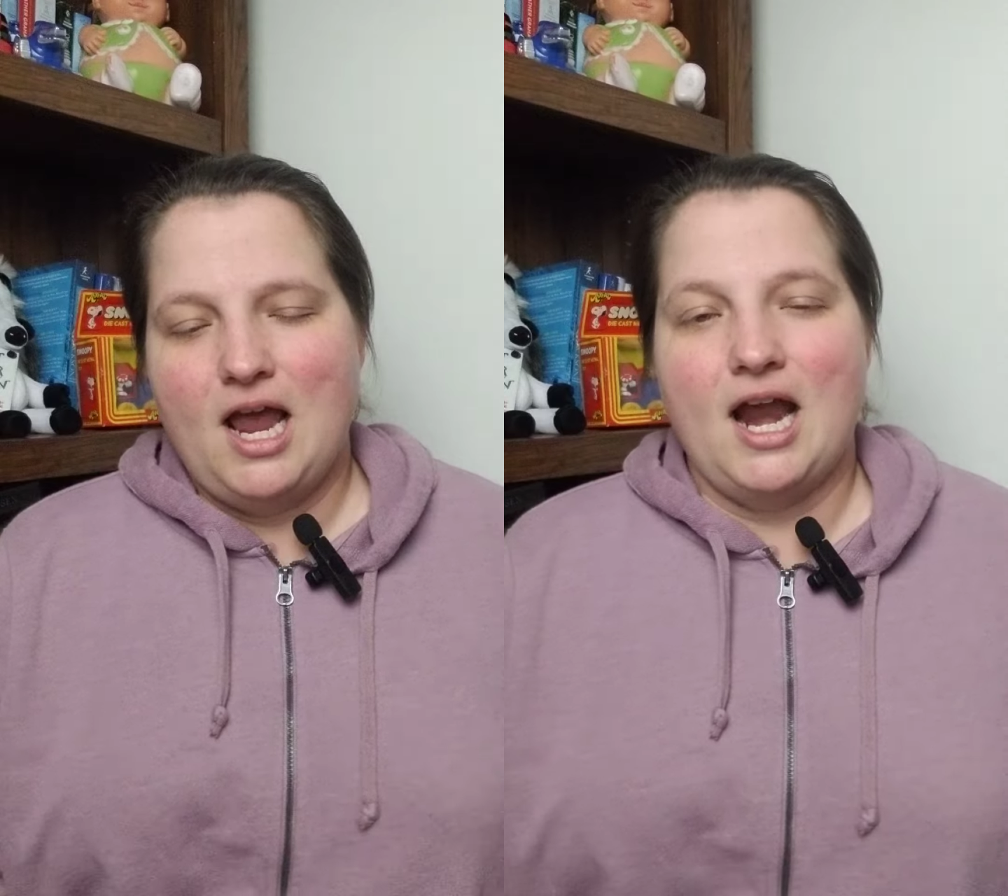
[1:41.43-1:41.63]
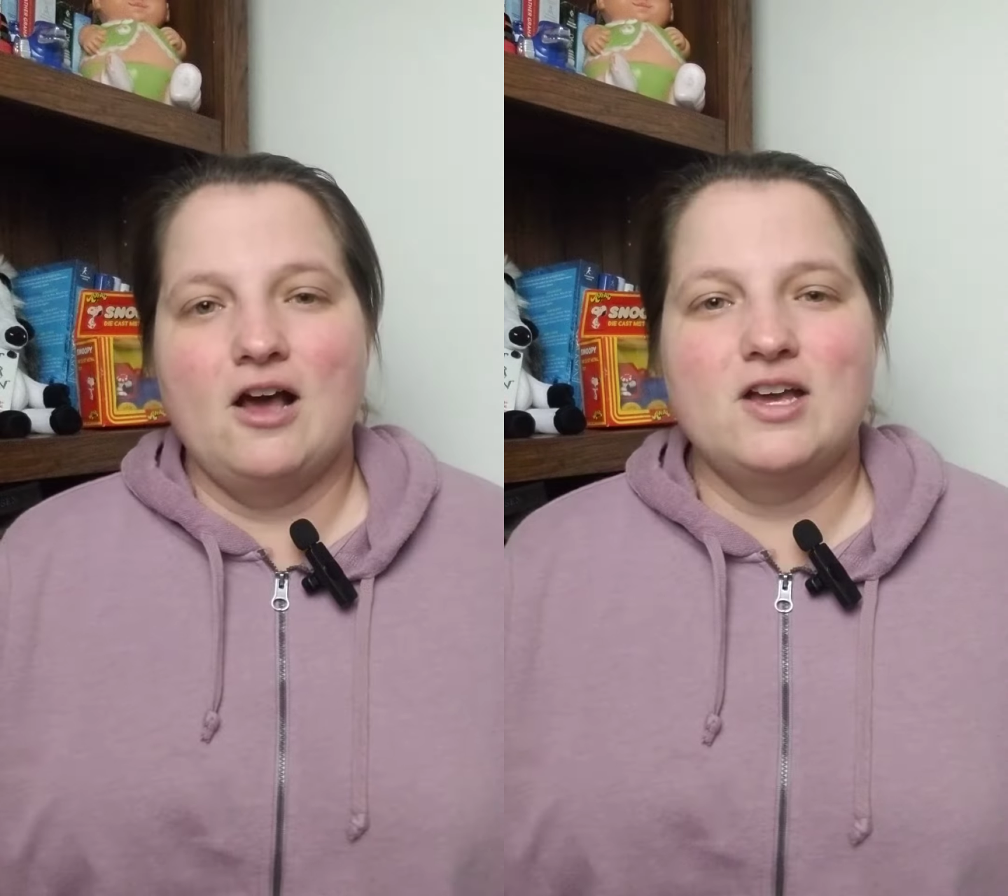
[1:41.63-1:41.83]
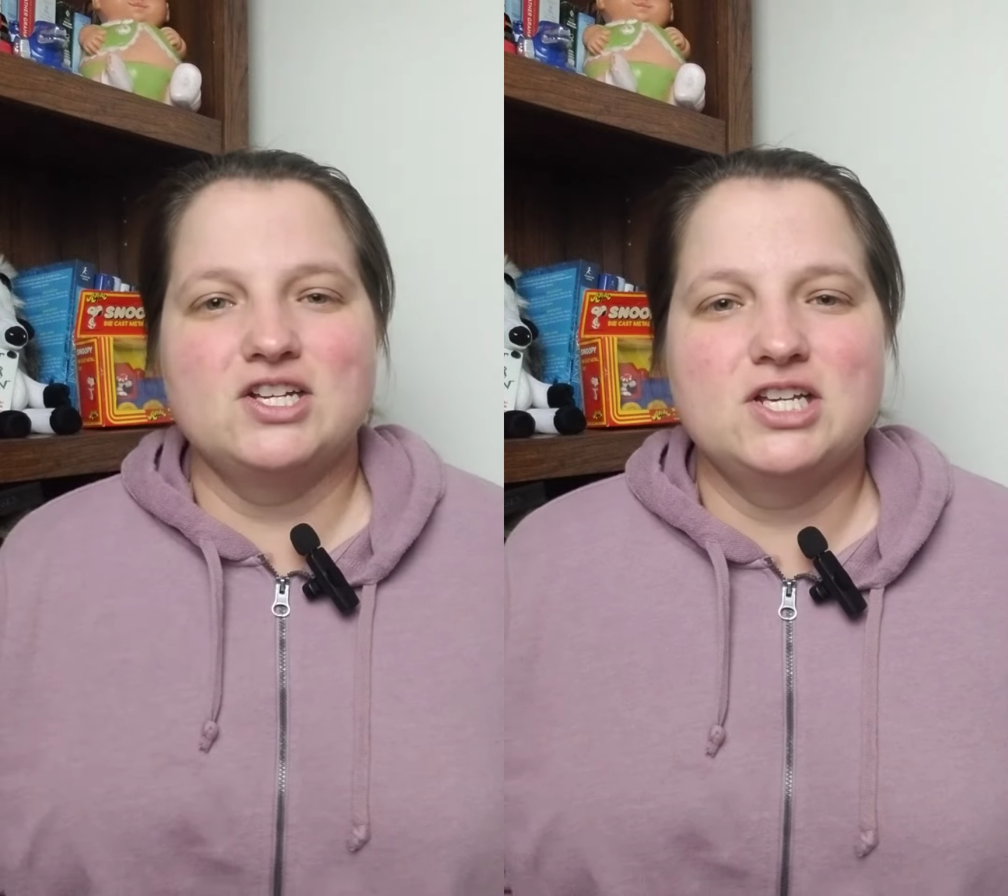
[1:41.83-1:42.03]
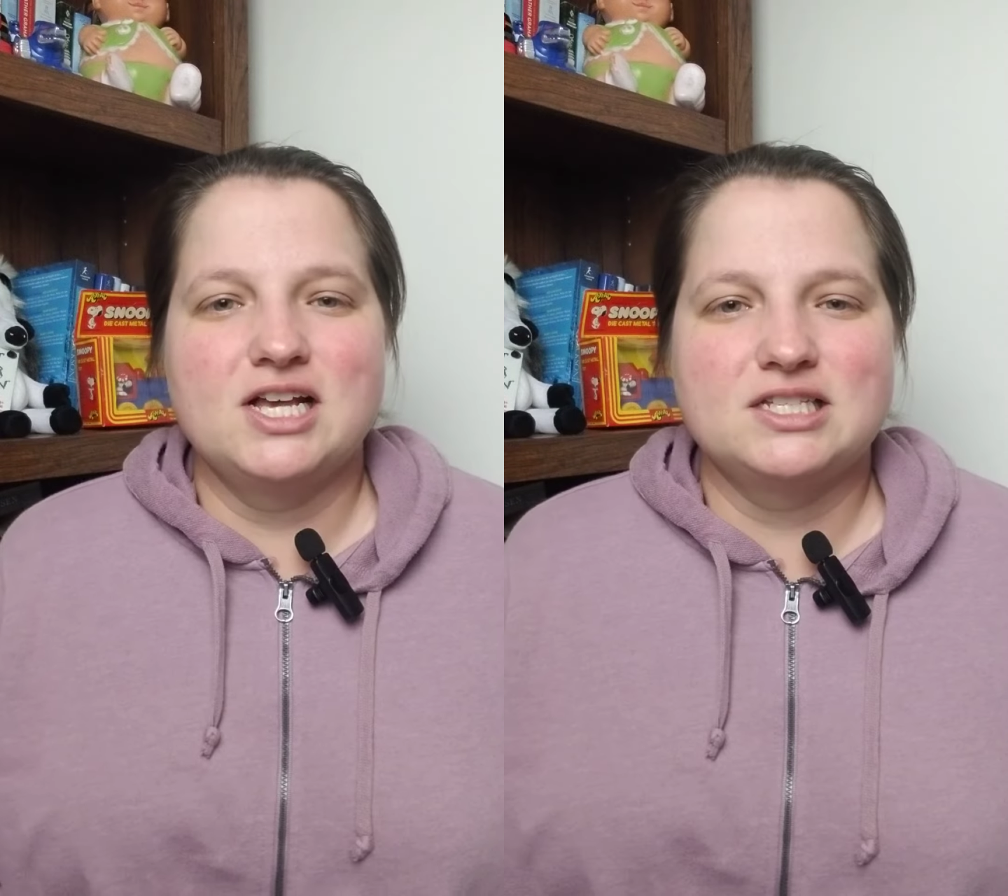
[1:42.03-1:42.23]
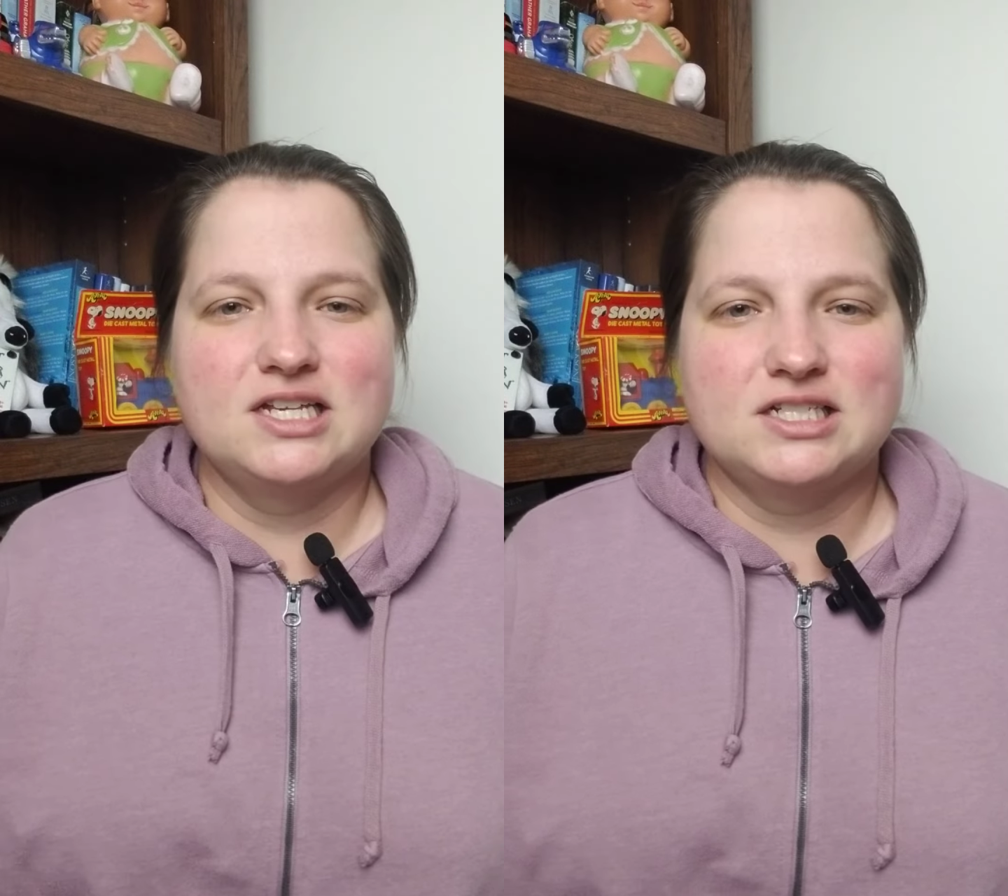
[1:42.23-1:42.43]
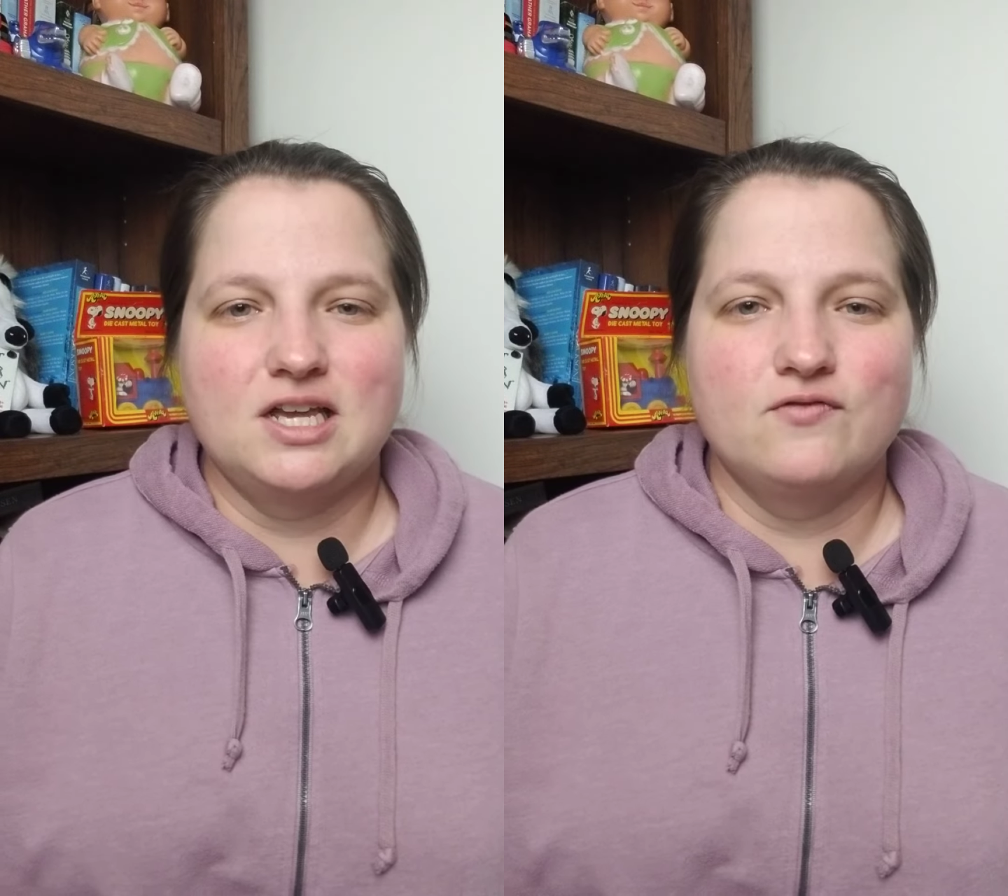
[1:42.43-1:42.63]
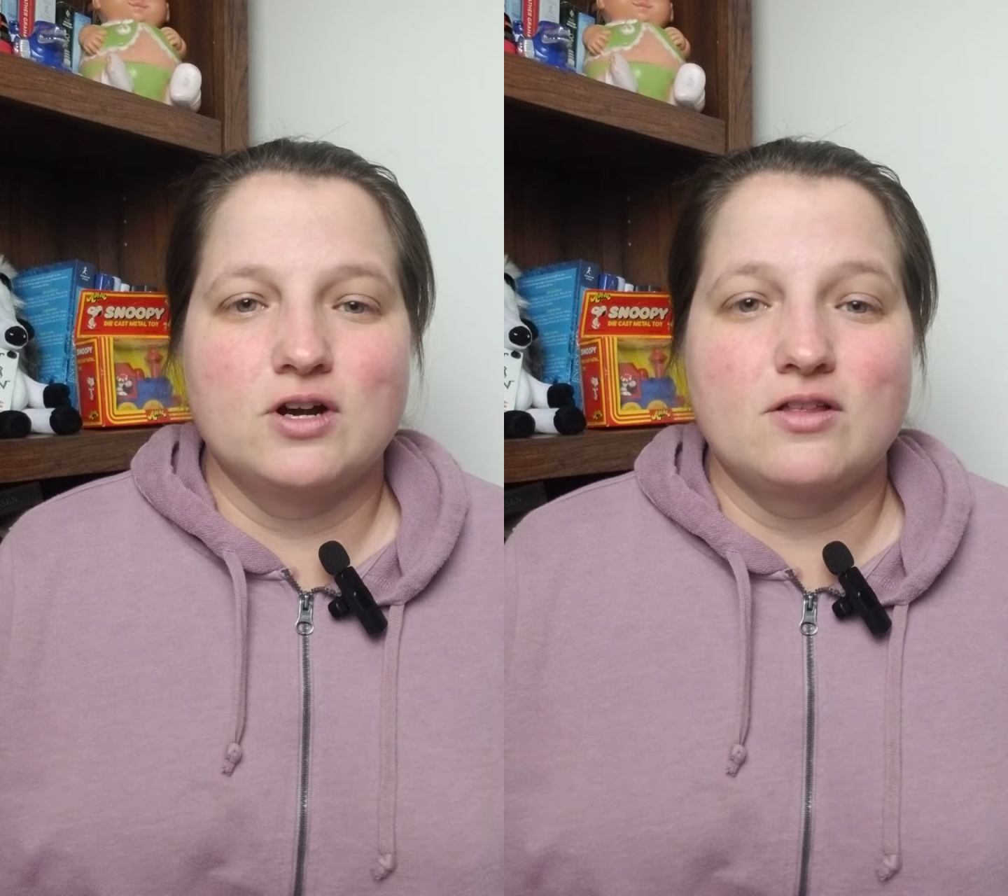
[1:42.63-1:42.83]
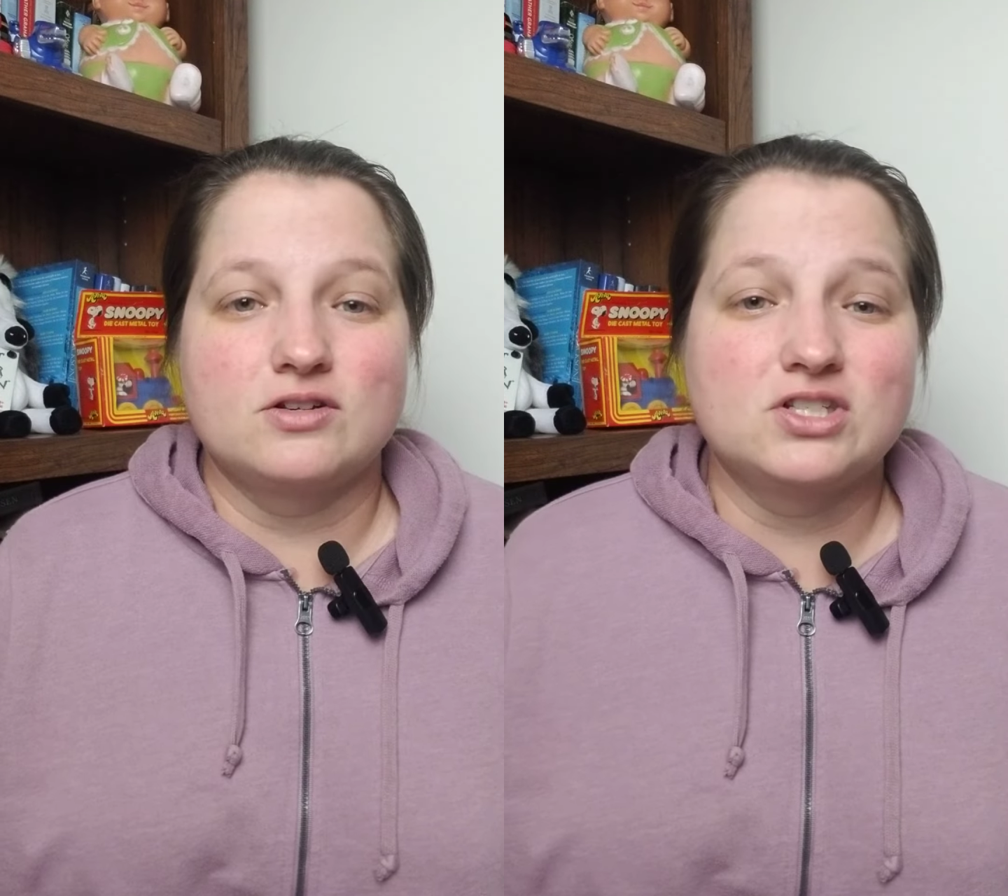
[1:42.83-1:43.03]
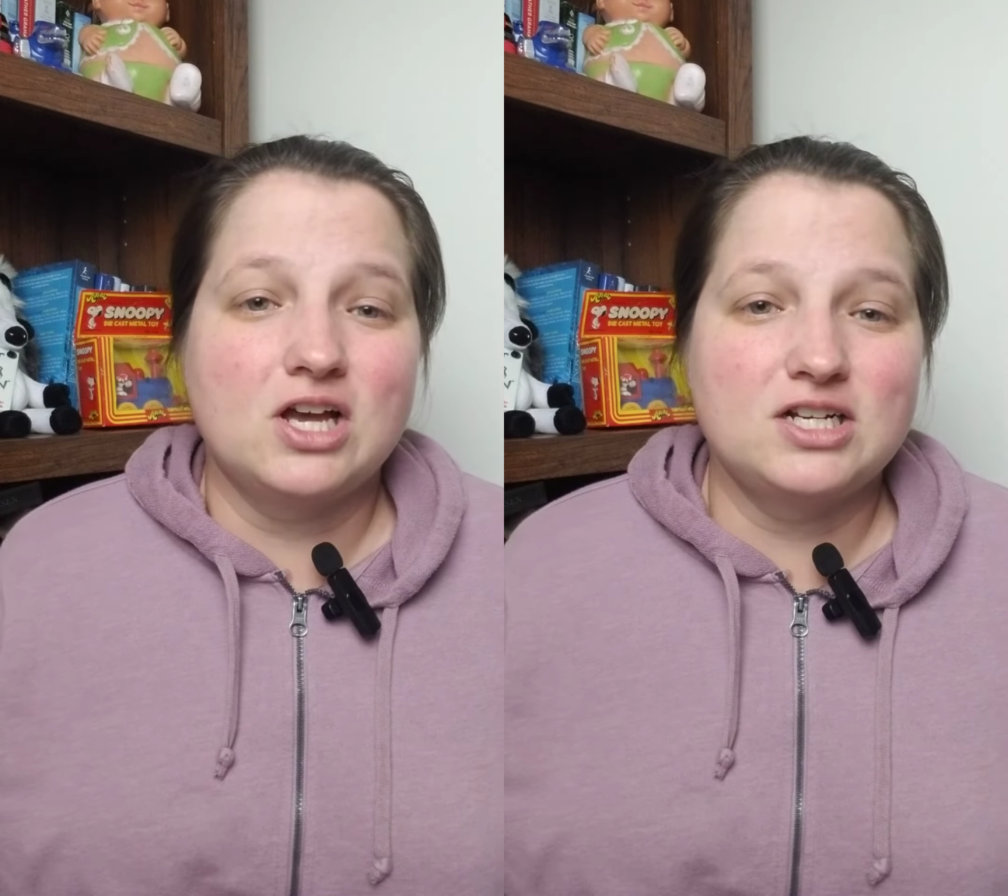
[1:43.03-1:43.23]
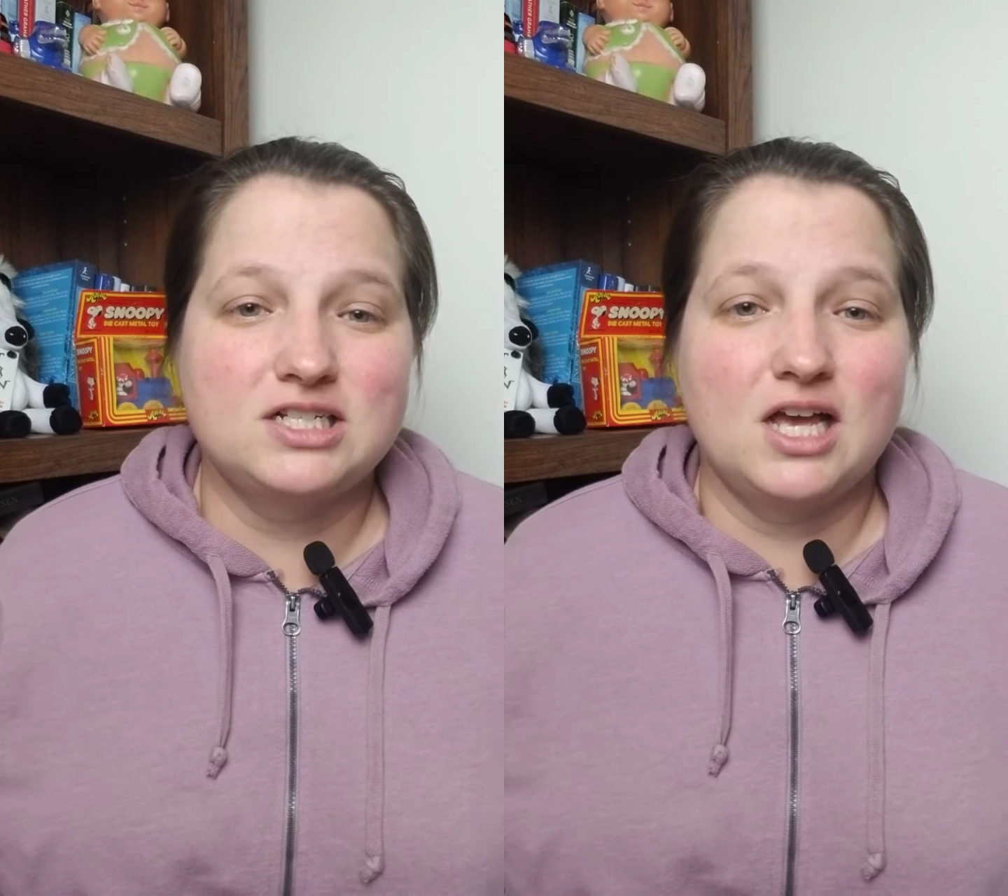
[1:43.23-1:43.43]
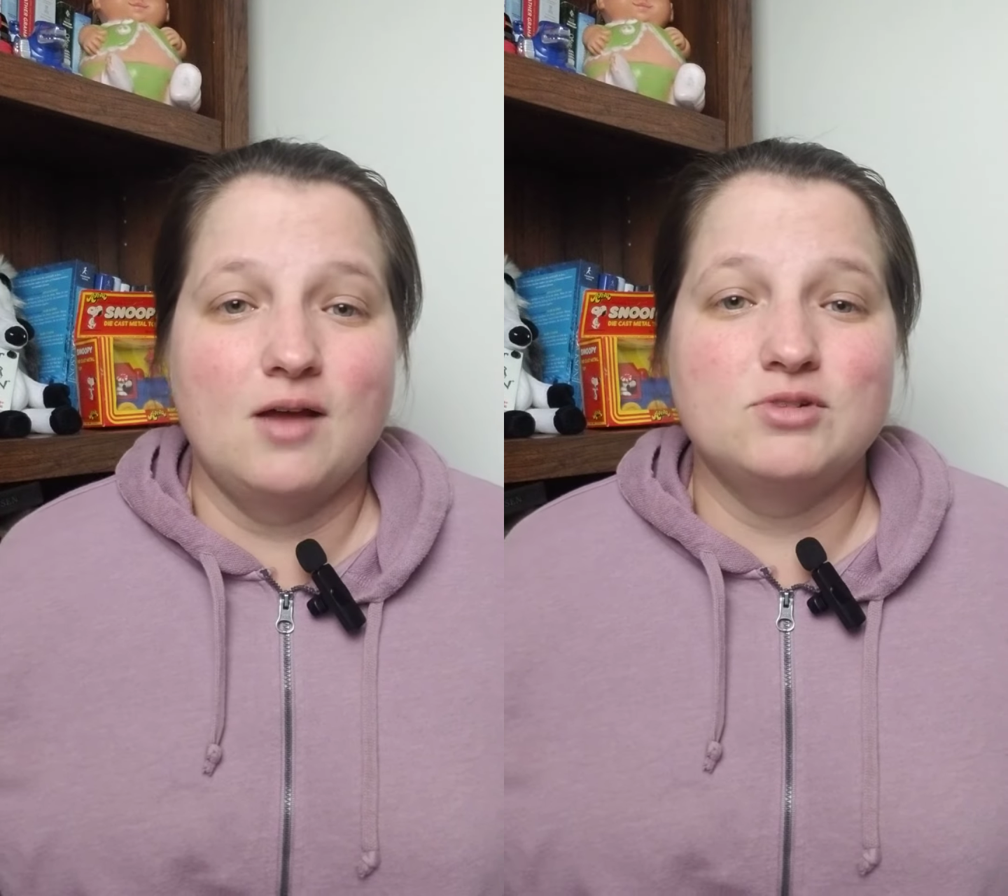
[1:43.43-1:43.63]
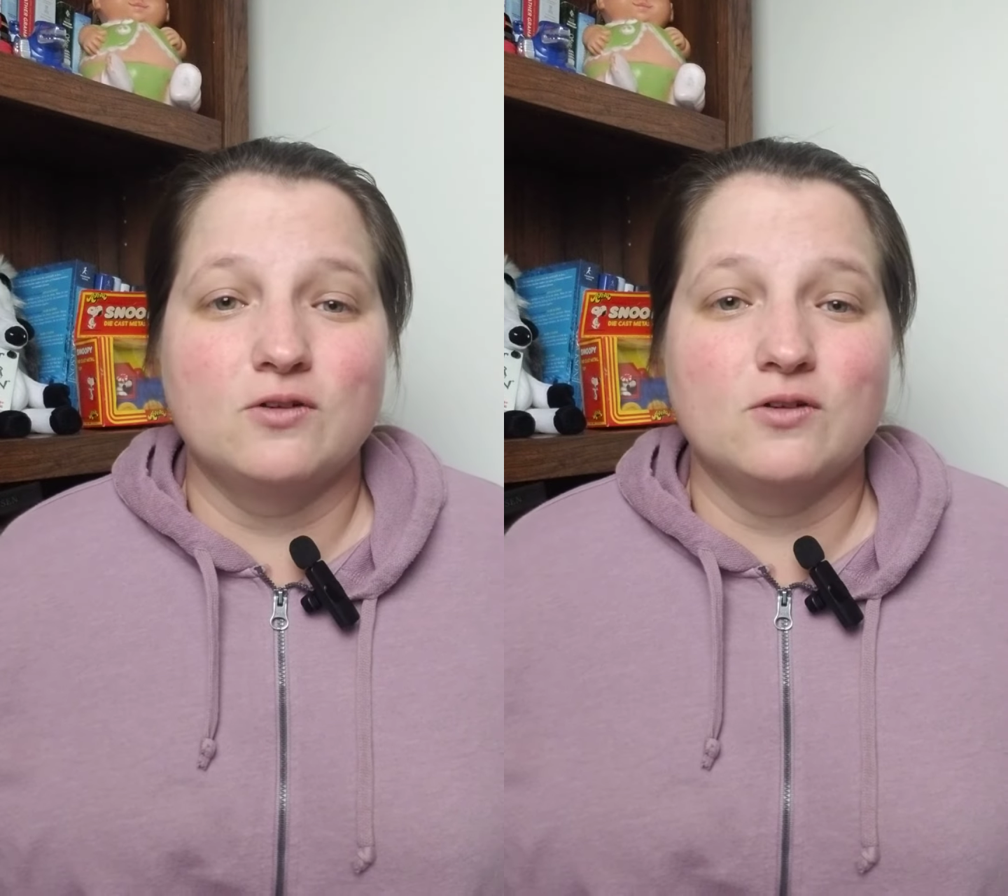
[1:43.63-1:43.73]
And I'll catch you guys next time for another nostalgic time.